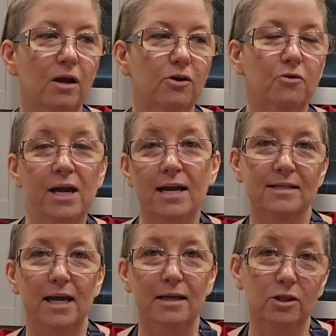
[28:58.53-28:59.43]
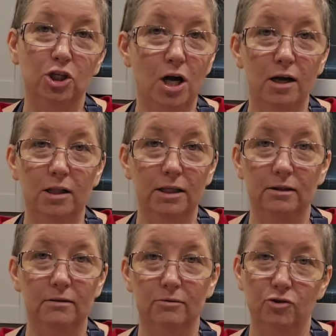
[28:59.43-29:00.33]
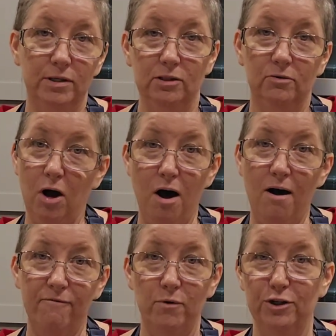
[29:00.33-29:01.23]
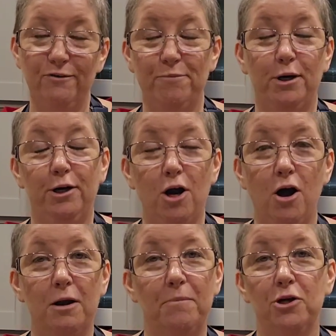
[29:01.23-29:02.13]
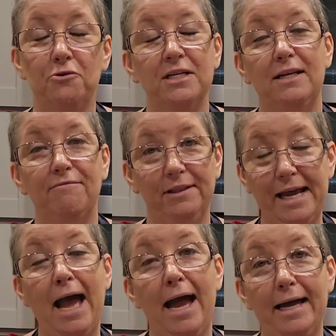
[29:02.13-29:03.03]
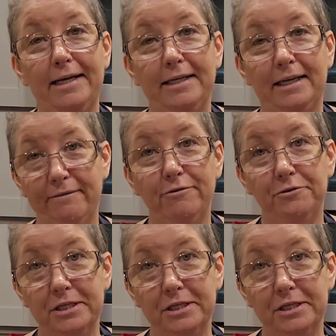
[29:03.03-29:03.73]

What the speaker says: you can't take the chocolate drizzle off once you put it on, but you can definitely add it if you